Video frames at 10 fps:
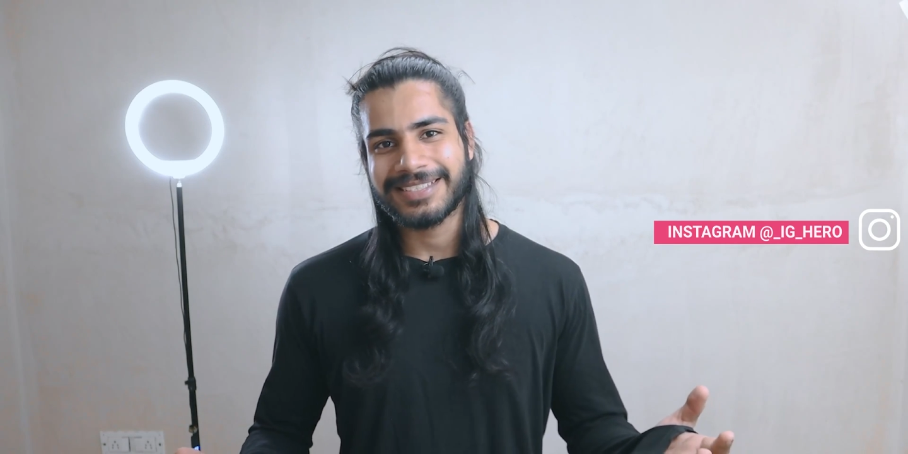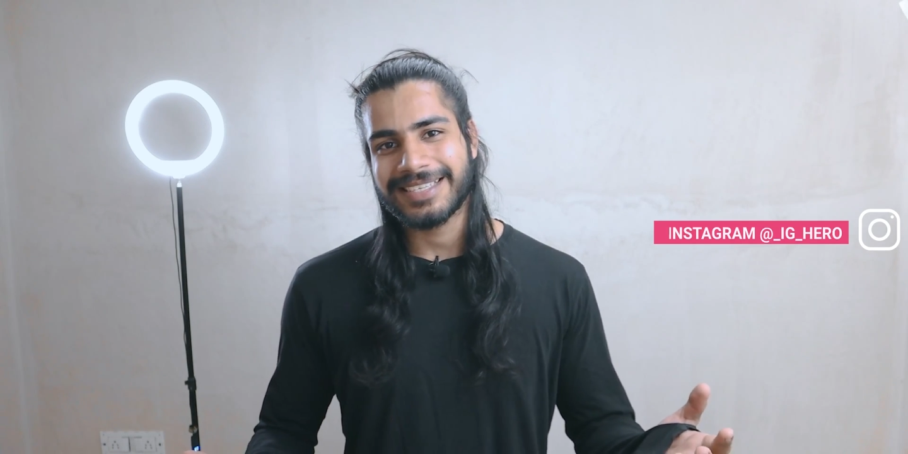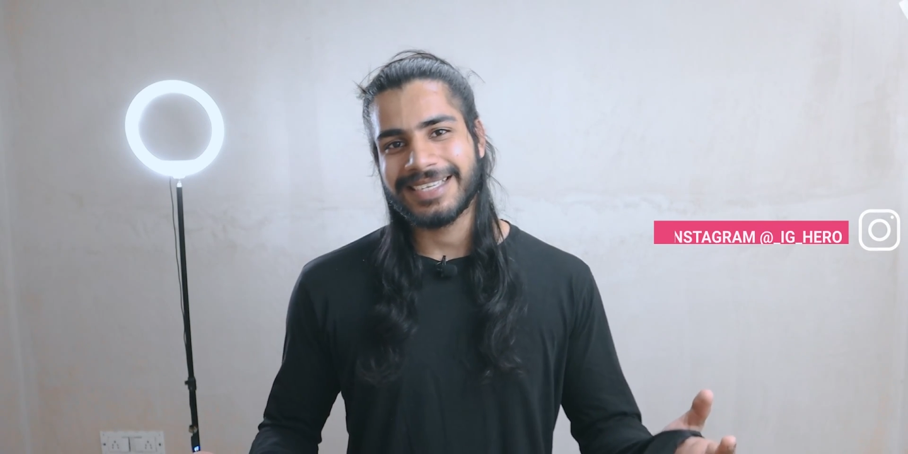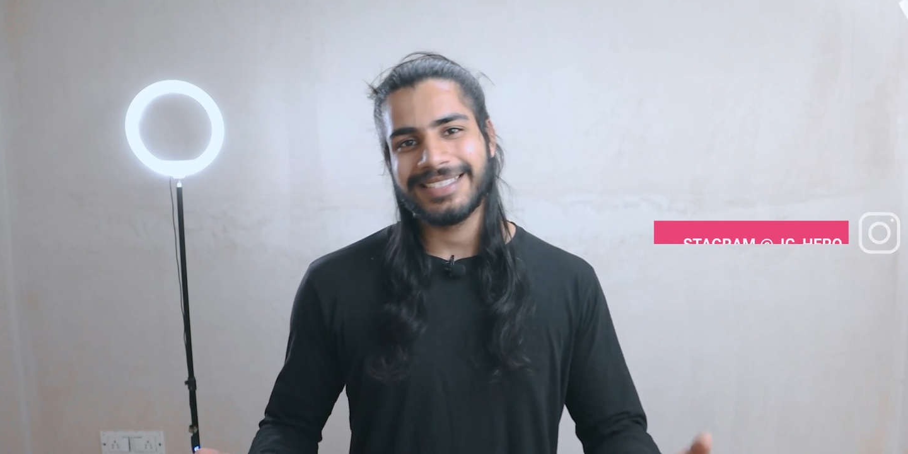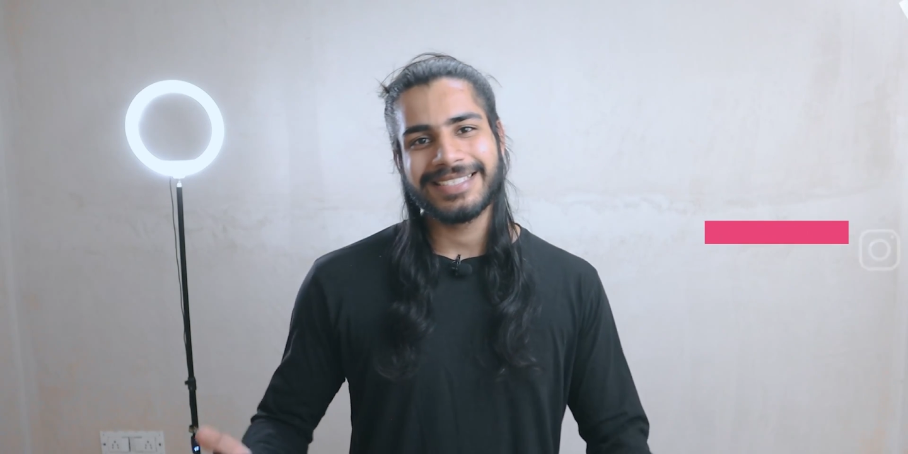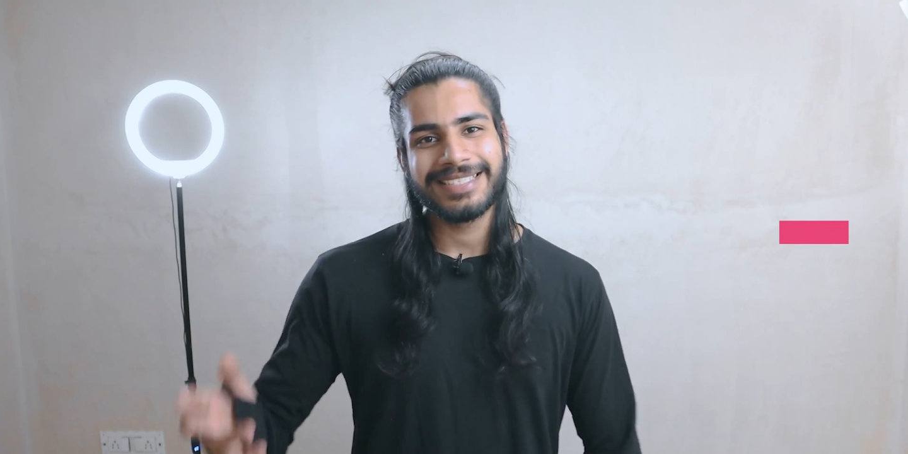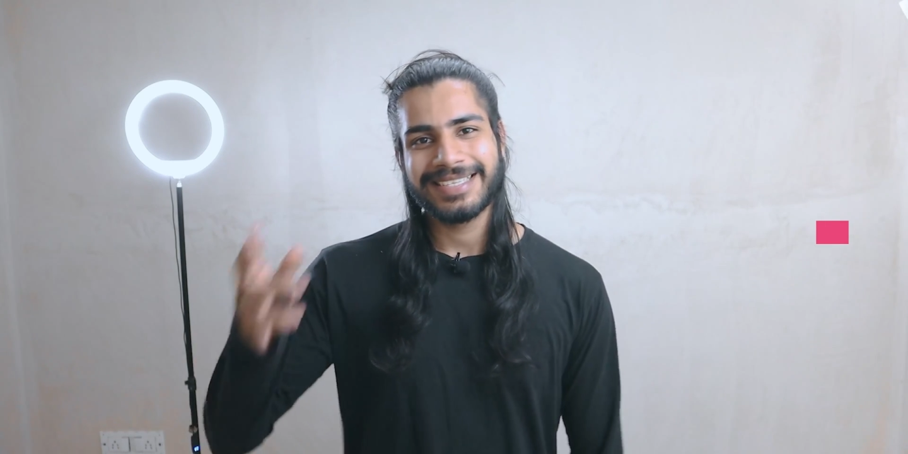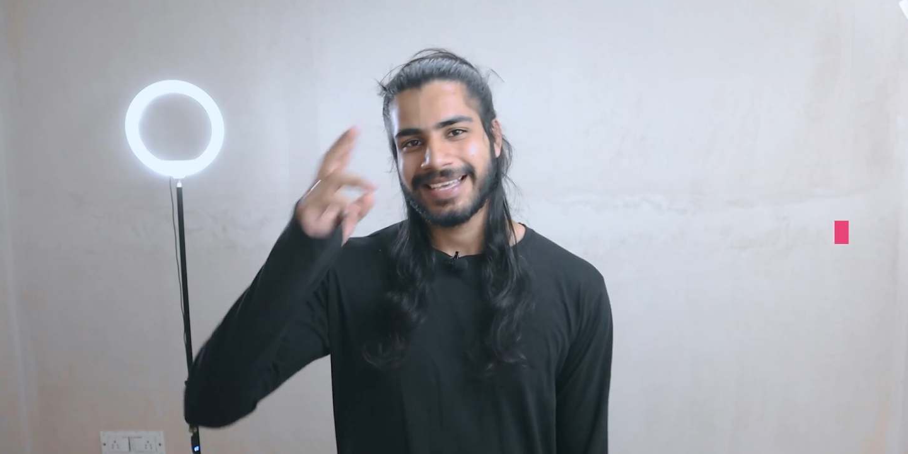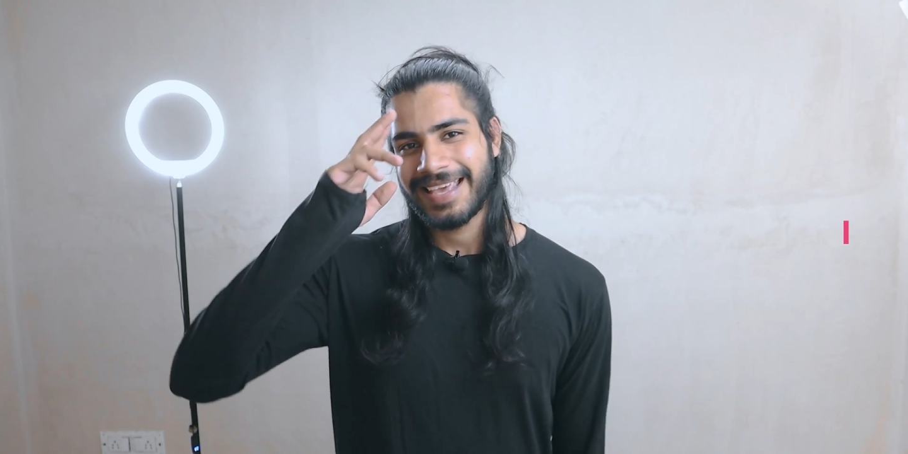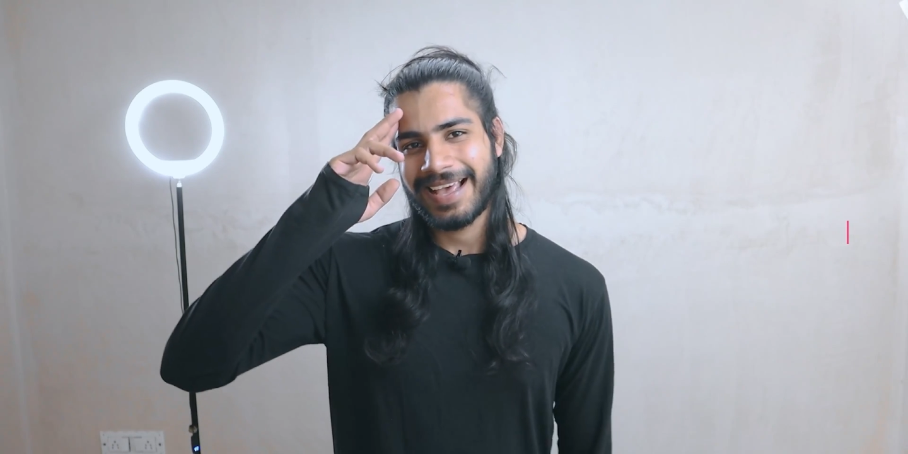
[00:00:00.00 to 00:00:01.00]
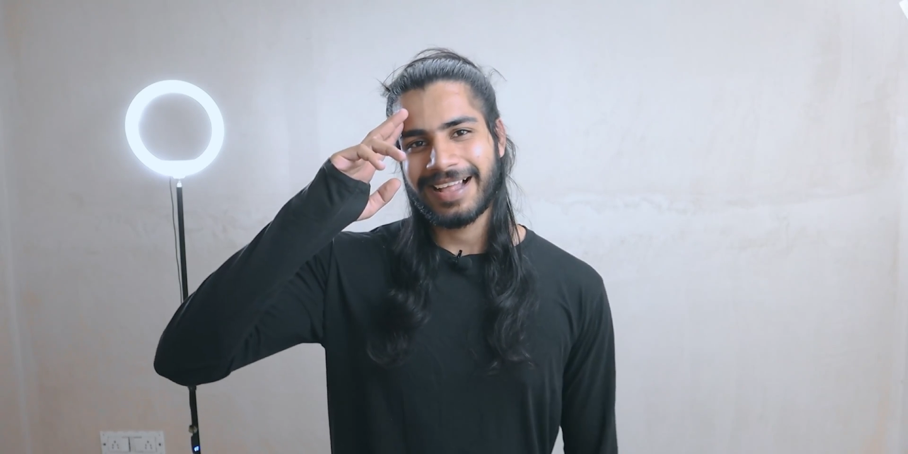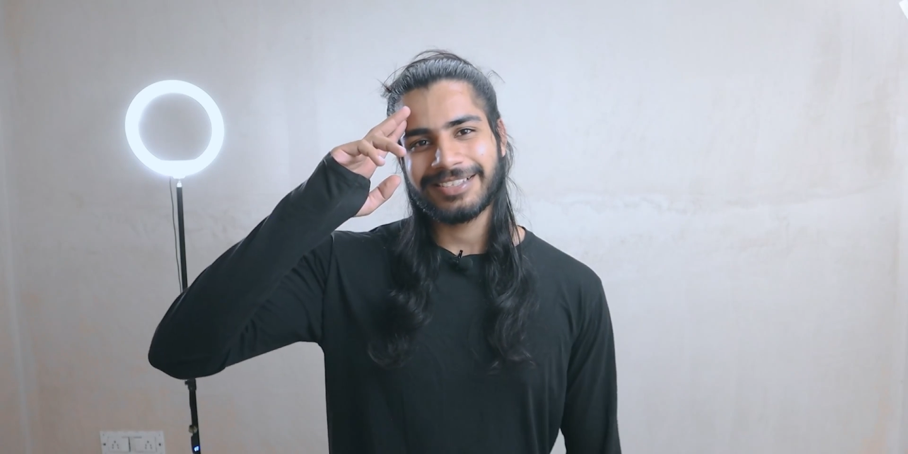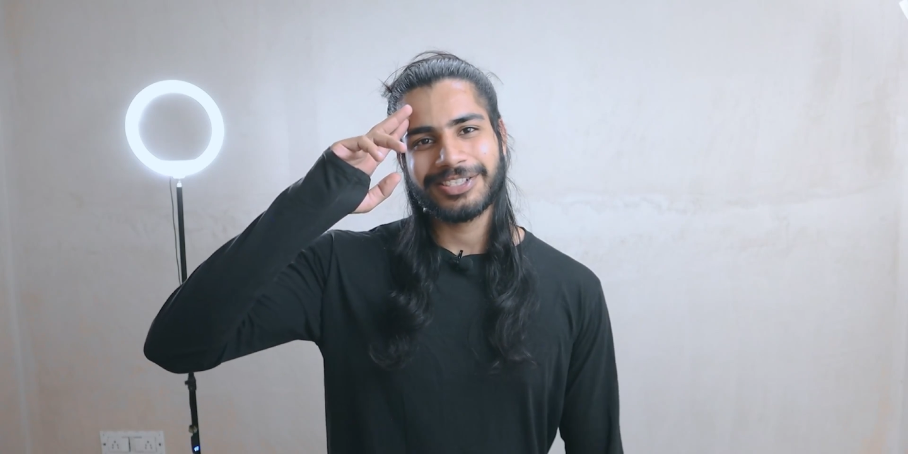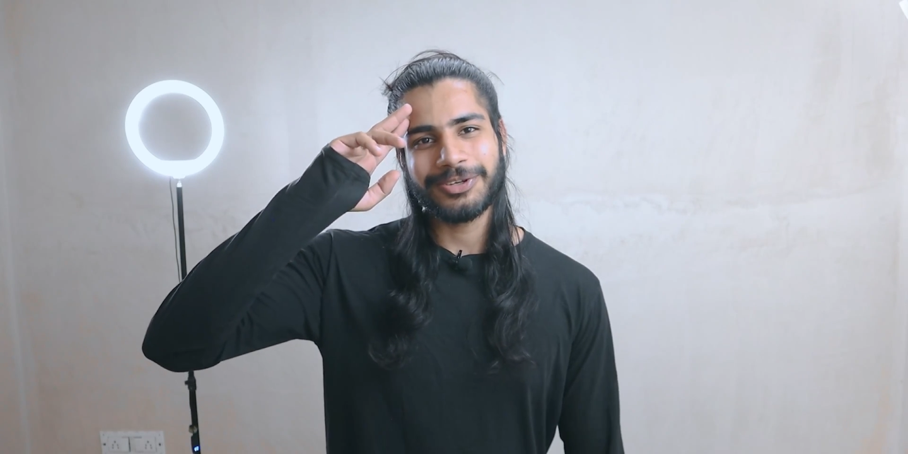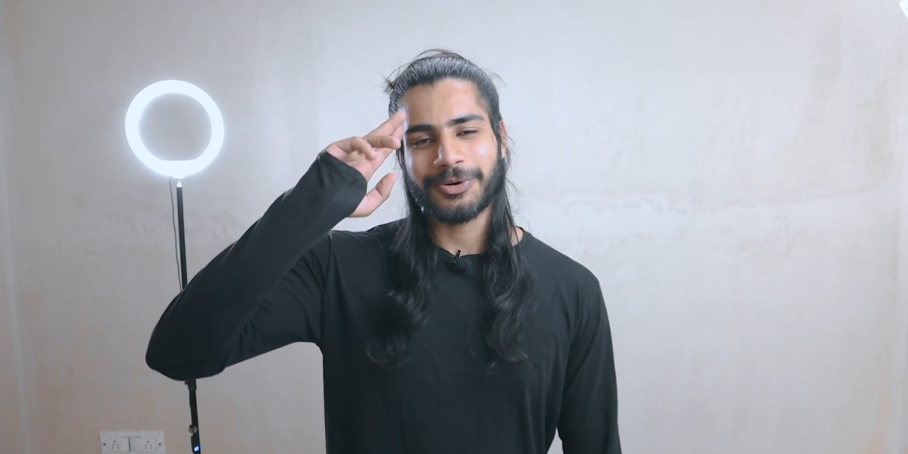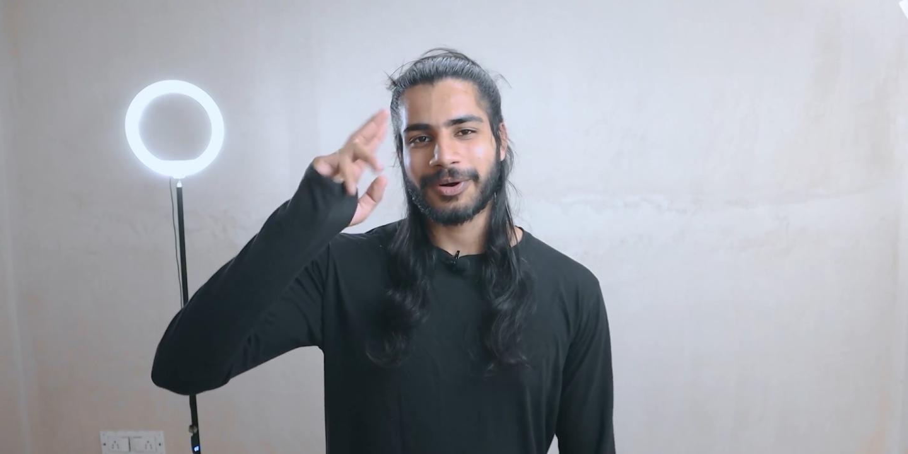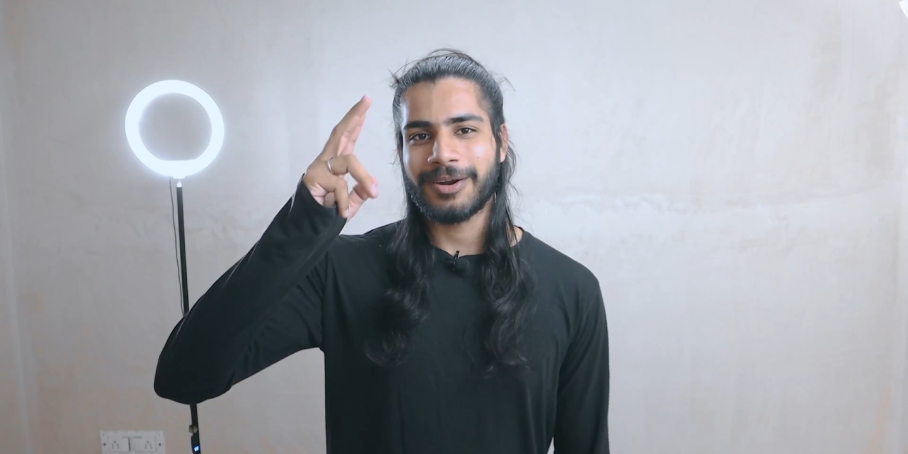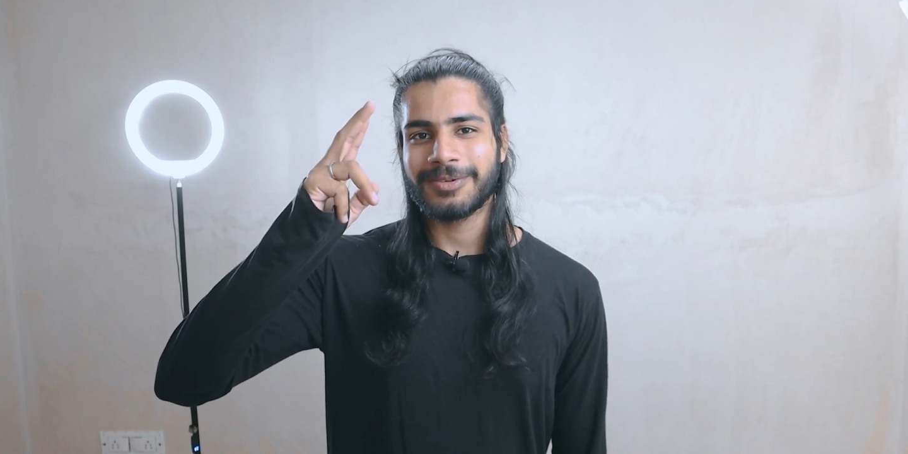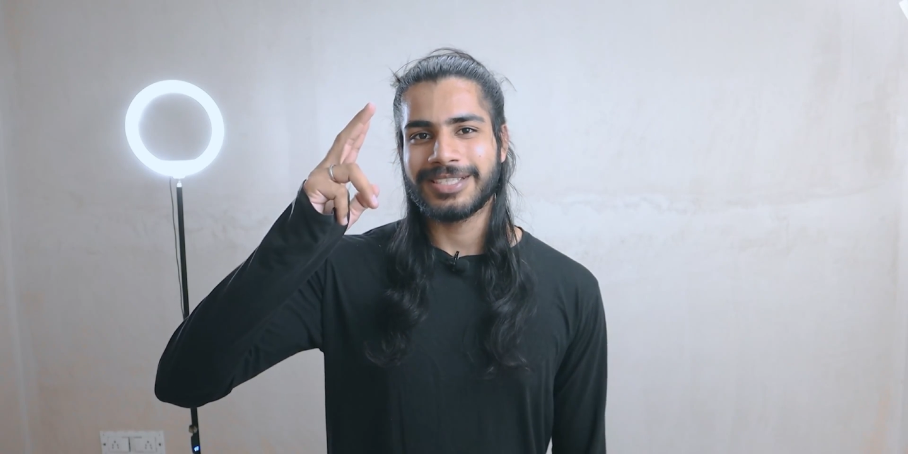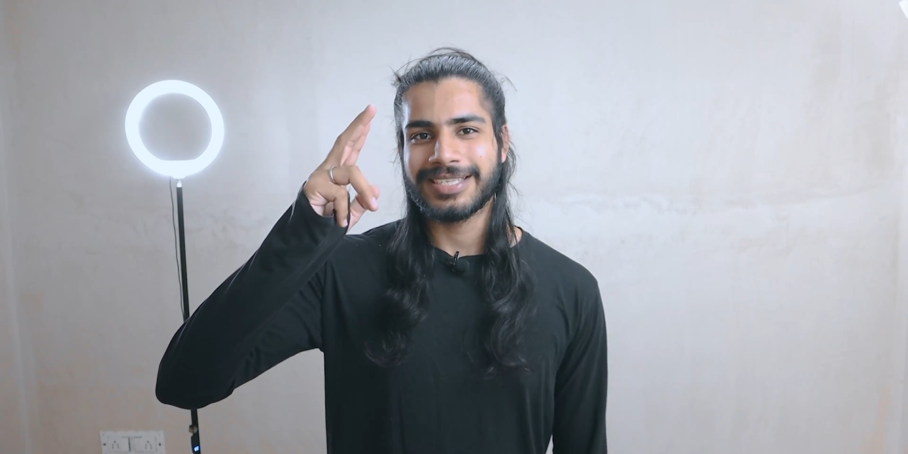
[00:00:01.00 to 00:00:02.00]
said, I'll see you
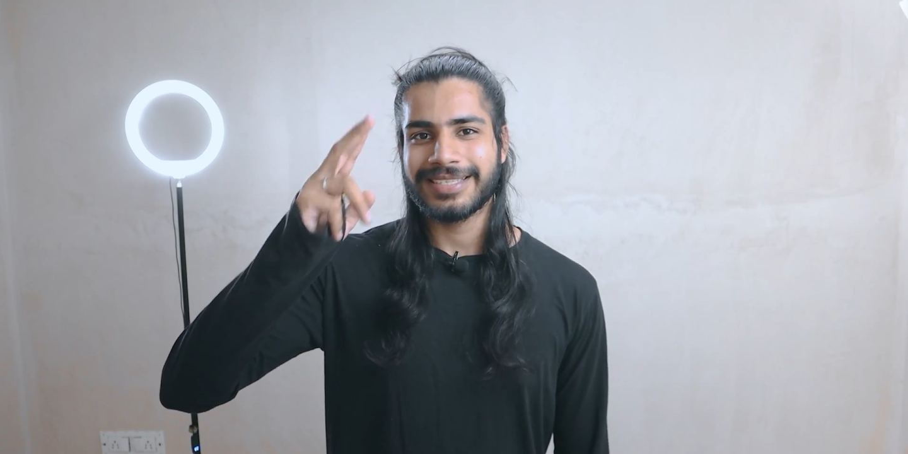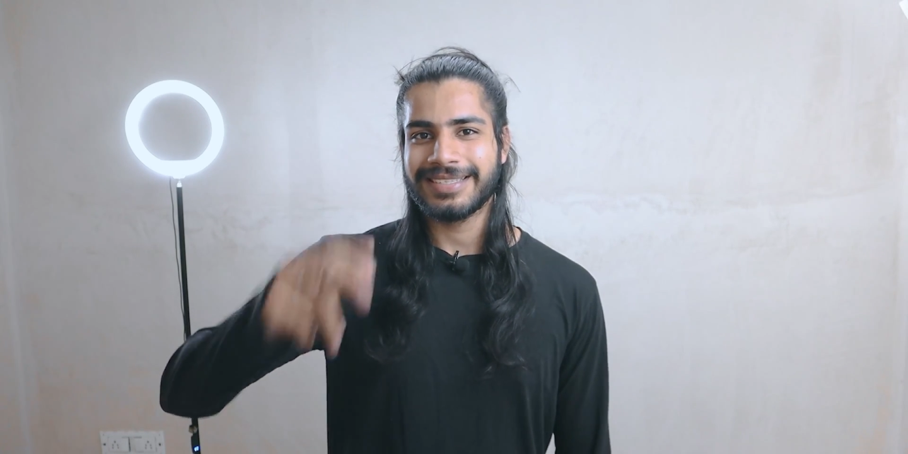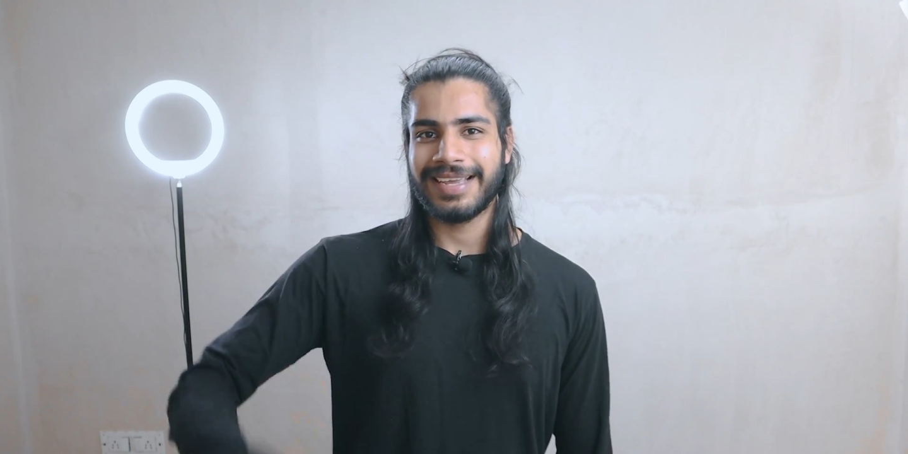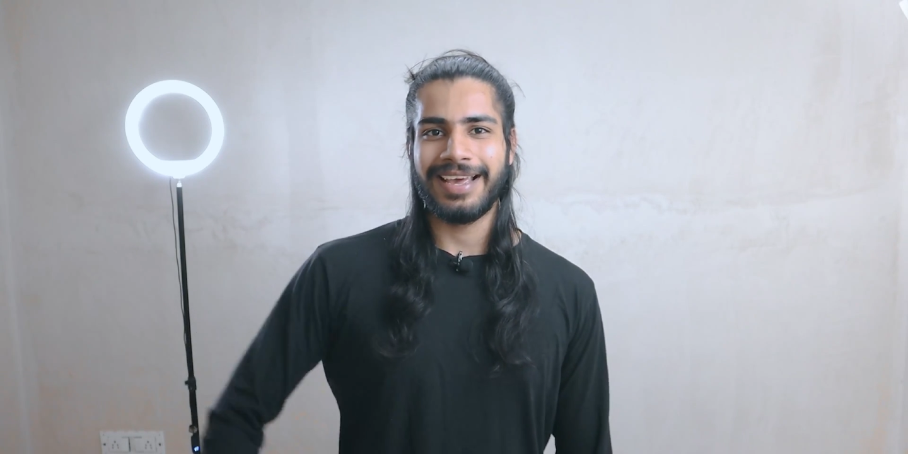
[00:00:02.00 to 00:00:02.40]
around.